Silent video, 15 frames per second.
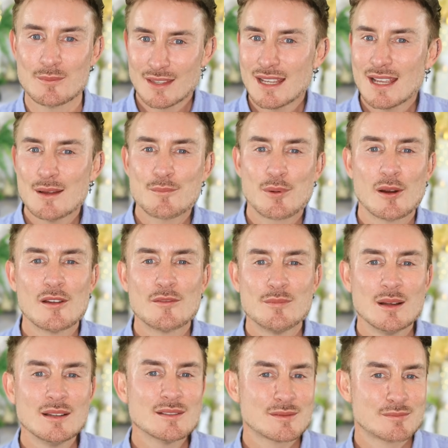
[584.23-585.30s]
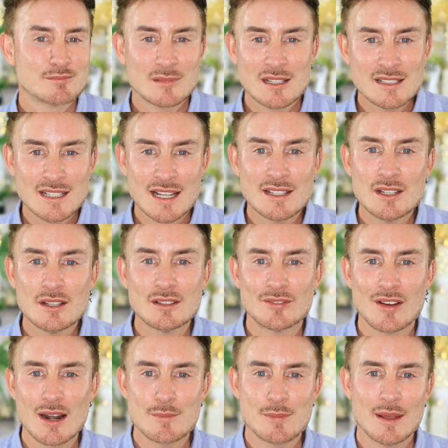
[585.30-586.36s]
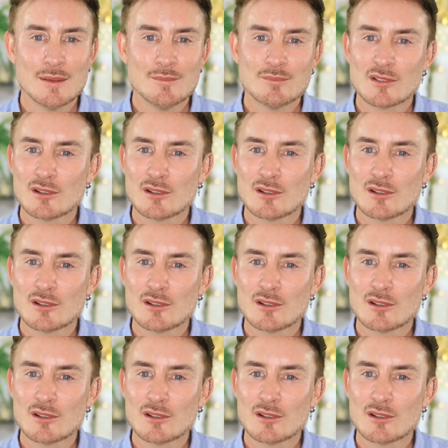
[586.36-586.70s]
The improvements continue developing,